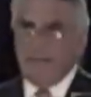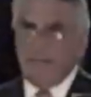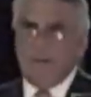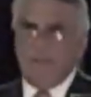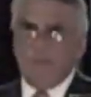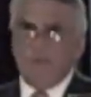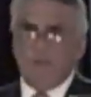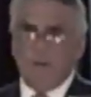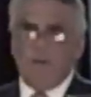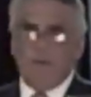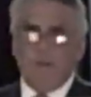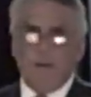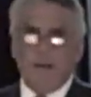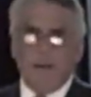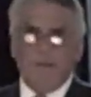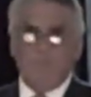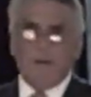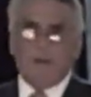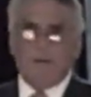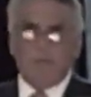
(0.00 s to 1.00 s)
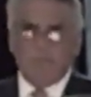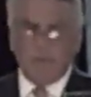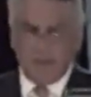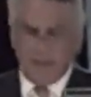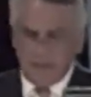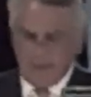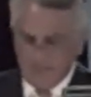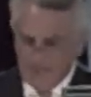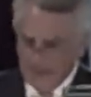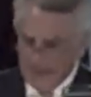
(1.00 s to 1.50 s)
you don't have a
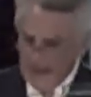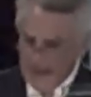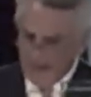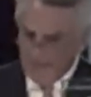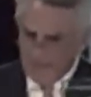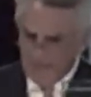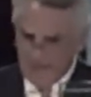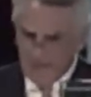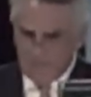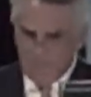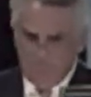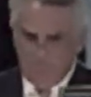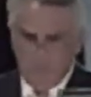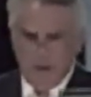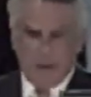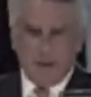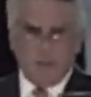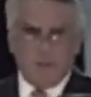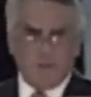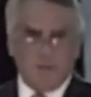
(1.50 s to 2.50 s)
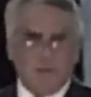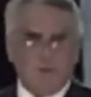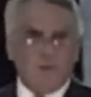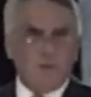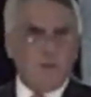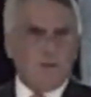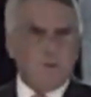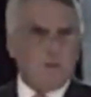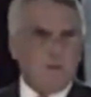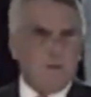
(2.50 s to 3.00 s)
career without tremendous
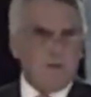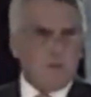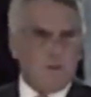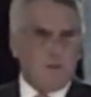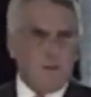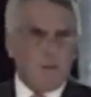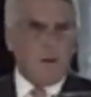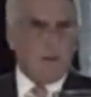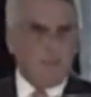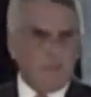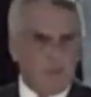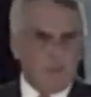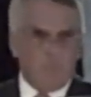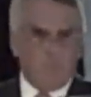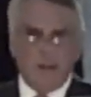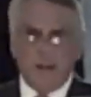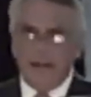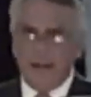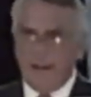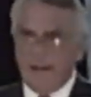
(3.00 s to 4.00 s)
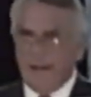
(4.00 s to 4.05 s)
assistance along the way.